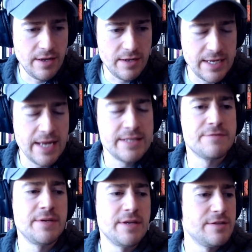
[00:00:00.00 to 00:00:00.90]
tens of
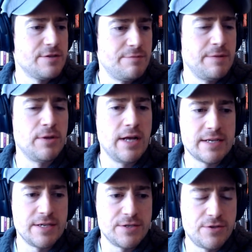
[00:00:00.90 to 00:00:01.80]
millions of people
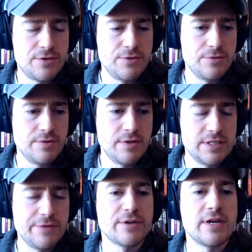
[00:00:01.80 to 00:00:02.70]
access to a
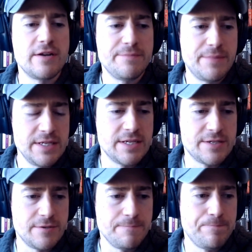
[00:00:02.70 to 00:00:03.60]
different kind of money
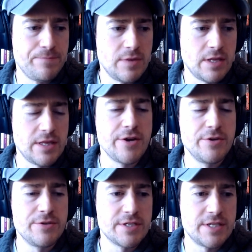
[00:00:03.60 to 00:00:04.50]
system that they are
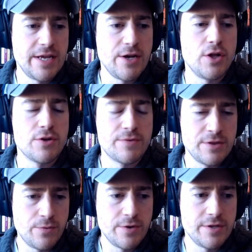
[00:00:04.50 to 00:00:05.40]
using today all around the
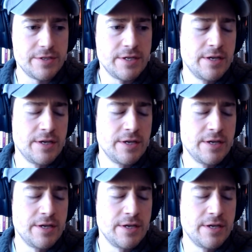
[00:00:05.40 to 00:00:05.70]
world.